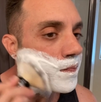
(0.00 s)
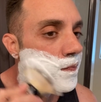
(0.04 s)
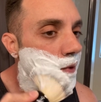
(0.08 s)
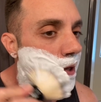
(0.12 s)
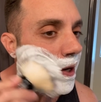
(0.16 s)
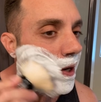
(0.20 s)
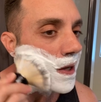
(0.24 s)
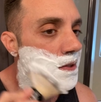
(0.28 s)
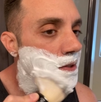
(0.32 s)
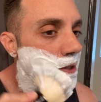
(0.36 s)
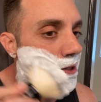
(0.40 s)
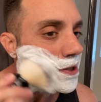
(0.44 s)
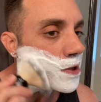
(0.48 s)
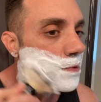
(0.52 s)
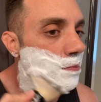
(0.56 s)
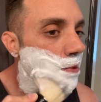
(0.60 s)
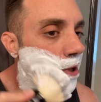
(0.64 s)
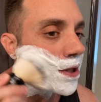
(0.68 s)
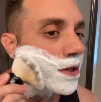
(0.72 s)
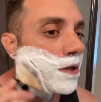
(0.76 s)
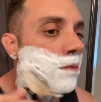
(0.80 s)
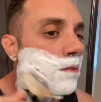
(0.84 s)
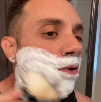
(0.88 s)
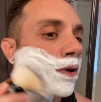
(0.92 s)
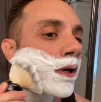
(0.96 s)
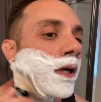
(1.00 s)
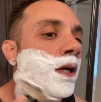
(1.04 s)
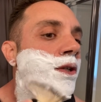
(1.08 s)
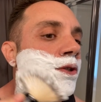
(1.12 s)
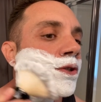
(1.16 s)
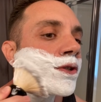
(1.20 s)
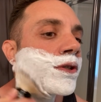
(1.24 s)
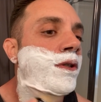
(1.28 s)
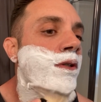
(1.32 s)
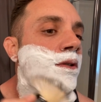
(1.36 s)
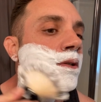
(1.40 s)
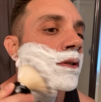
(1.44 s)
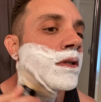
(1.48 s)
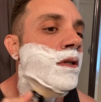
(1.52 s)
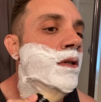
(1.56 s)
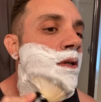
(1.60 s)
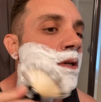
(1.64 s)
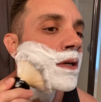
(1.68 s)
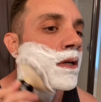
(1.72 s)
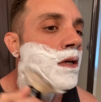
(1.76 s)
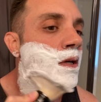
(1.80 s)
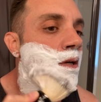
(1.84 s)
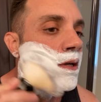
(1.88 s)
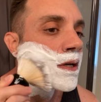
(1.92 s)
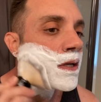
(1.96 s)
as I splay the brush,
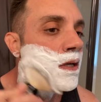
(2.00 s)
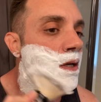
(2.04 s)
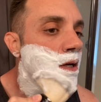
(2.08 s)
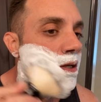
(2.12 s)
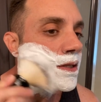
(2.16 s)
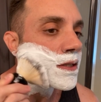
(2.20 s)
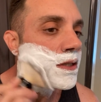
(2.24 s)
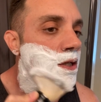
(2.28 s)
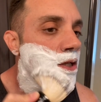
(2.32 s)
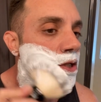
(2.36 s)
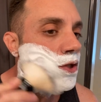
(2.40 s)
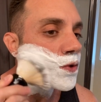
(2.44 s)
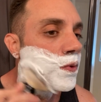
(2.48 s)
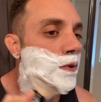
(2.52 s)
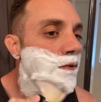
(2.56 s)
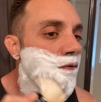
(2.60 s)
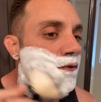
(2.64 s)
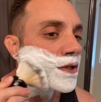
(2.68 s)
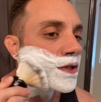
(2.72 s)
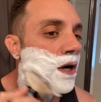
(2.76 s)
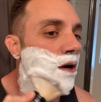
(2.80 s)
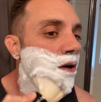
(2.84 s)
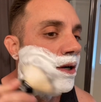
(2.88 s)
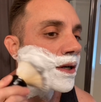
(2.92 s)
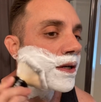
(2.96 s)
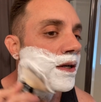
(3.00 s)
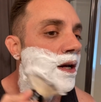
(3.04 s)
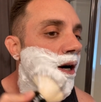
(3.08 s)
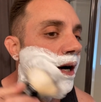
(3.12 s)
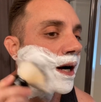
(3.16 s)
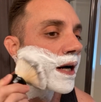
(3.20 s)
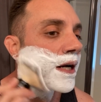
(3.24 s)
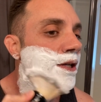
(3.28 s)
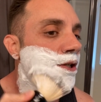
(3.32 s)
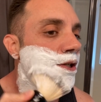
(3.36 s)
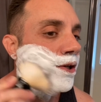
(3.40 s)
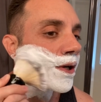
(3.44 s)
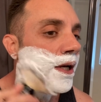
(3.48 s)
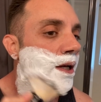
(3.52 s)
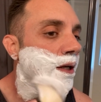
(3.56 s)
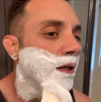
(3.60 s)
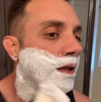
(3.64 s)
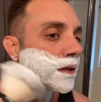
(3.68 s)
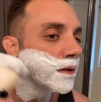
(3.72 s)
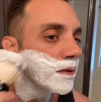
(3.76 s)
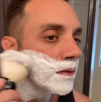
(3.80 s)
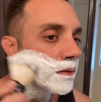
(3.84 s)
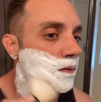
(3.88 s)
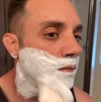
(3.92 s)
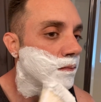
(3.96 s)
it's because we've started to hydrate it.